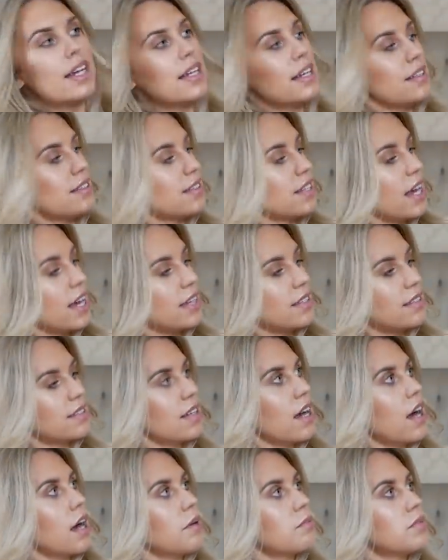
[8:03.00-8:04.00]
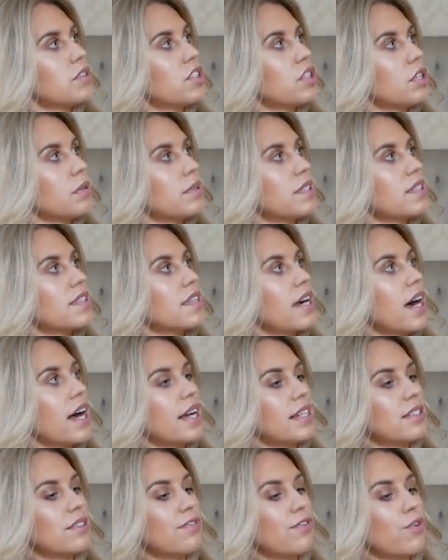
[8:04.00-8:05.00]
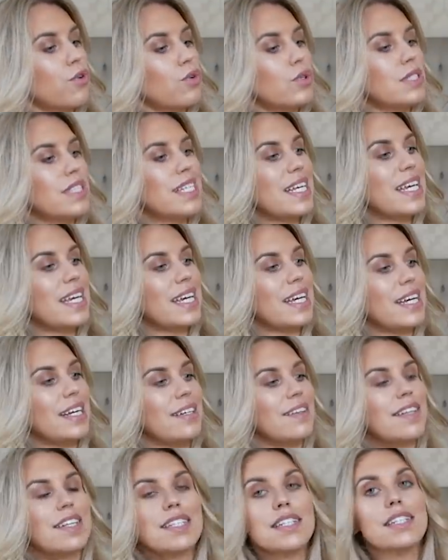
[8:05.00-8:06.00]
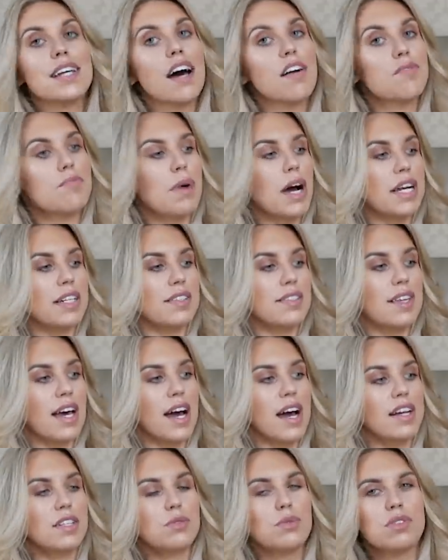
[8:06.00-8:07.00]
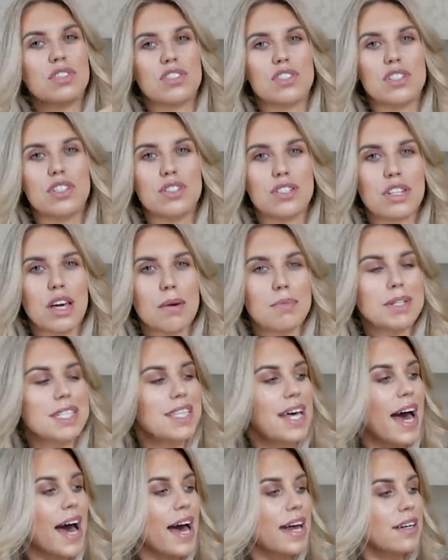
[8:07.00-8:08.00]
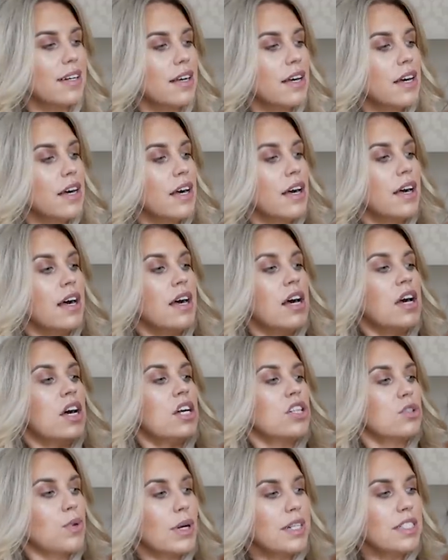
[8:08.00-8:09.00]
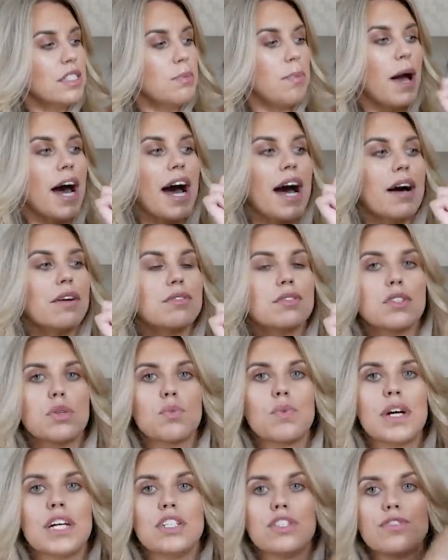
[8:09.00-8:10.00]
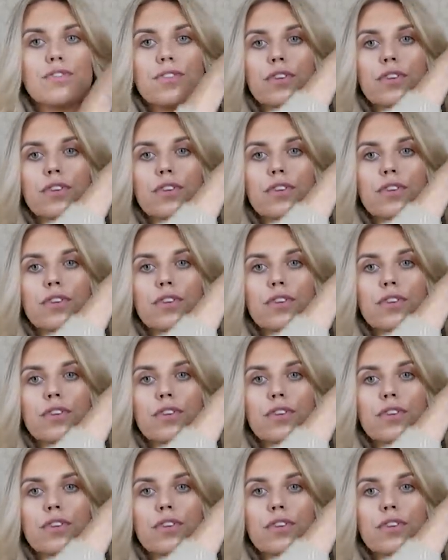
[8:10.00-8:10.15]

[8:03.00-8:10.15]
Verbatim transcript: and I sized up to a size fourteen. They did have my size, which usually I'm a ten. twenty pounds, which